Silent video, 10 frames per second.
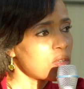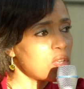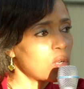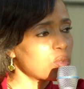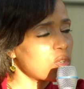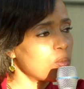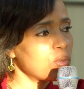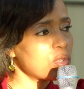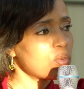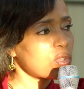you know, to
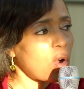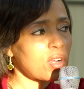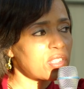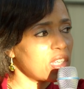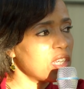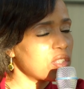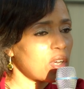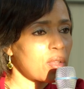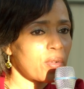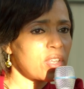talk to each
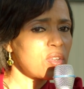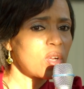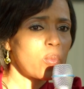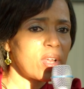other. And you know